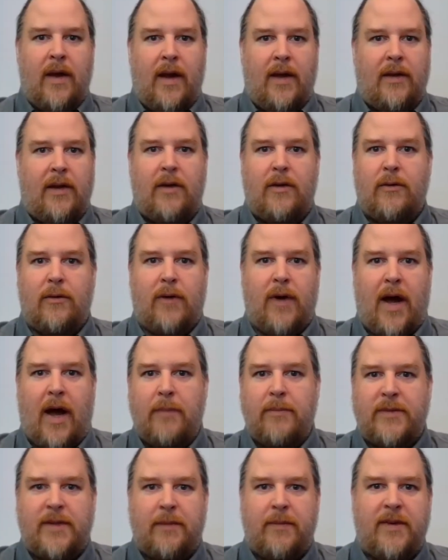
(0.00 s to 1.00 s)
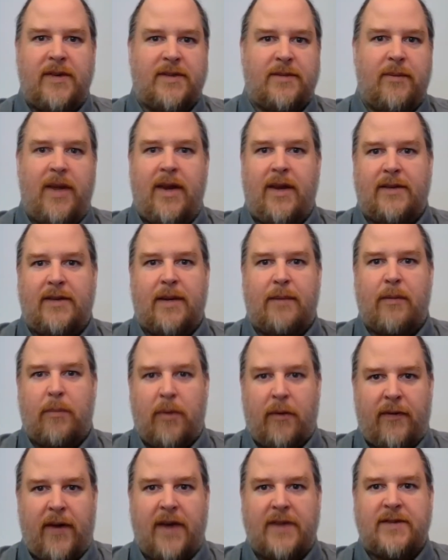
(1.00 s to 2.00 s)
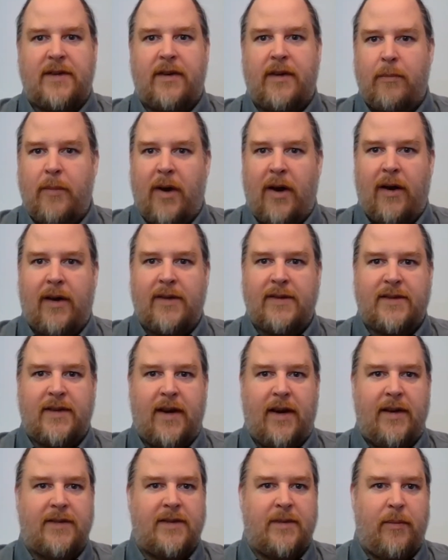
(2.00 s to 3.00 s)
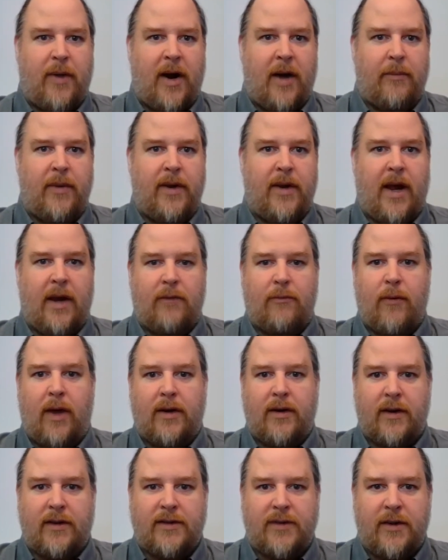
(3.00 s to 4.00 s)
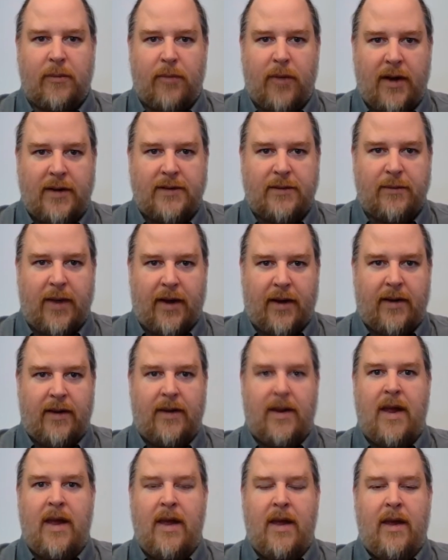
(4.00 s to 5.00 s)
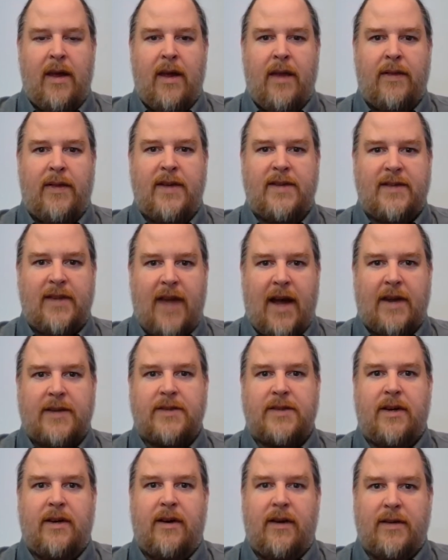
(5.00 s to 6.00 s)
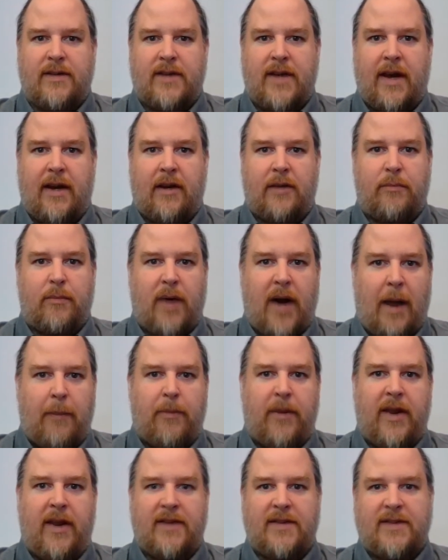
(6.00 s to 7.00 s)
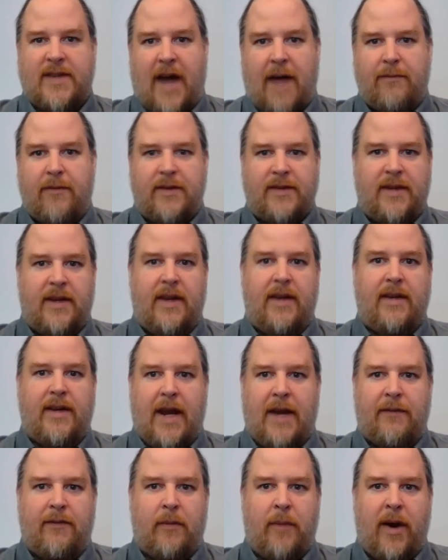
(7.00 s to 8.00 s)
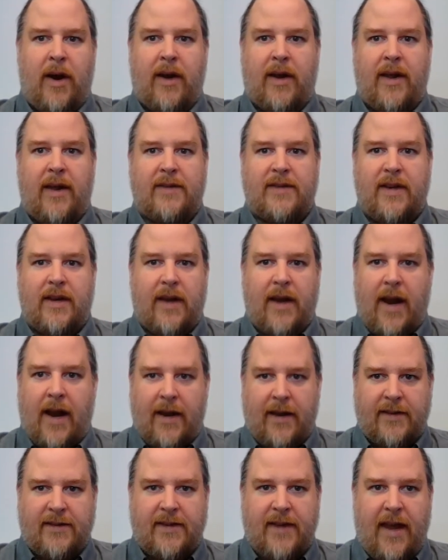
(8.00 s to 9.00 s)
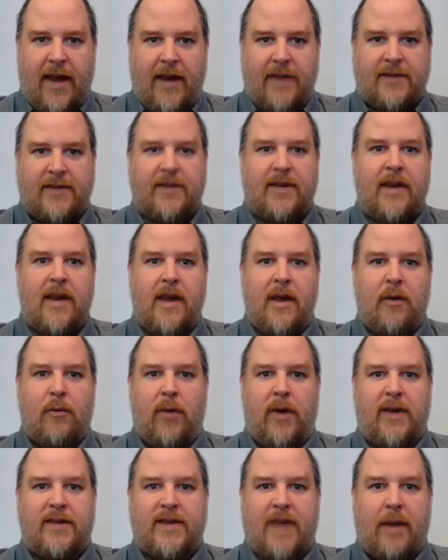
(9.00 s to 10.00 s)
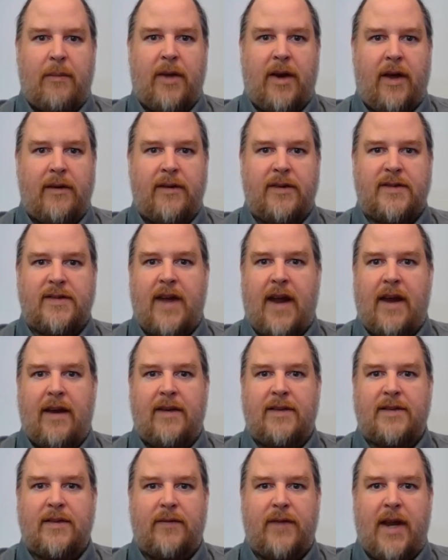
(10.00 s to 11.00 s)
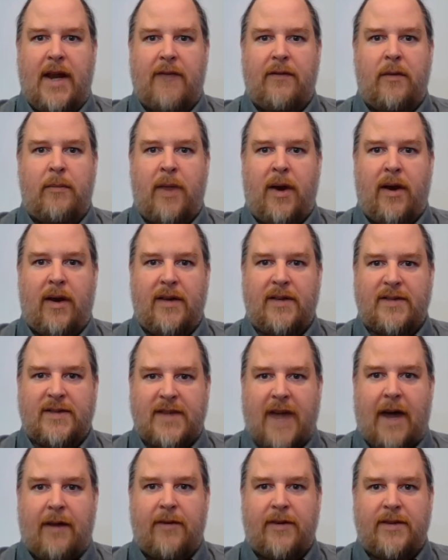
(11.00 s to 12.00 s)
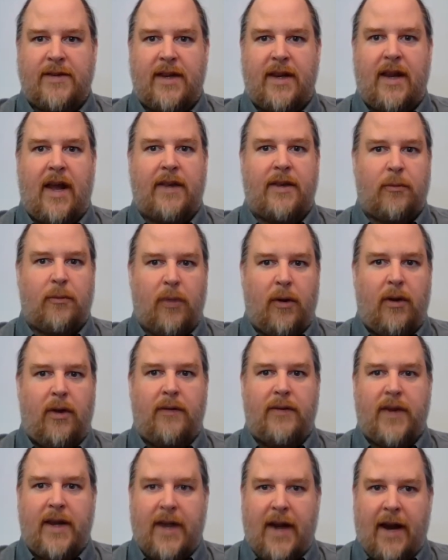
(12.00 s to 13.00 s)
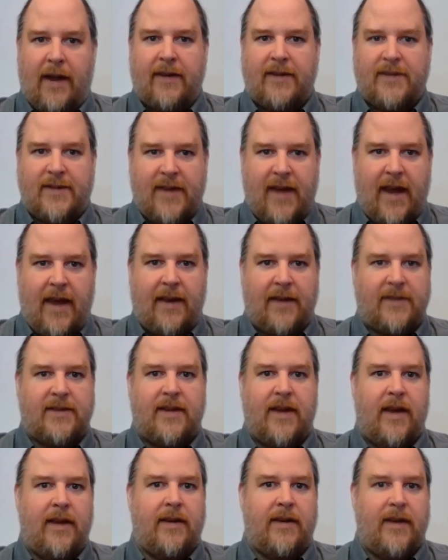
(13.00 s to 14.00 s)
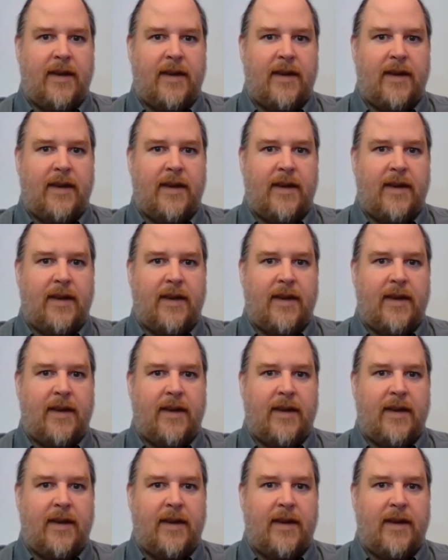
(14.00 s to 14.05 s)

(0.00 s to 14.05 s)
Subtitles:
Hello, I'm Jimmy Sweet. I'm a professor in the American Studies Department at Rutgers, New Brunswick. This lecture, entitled Property and Sovereignty, Native Americans in the United States, will examine understandings of Native American sovereignty and the role of the United States in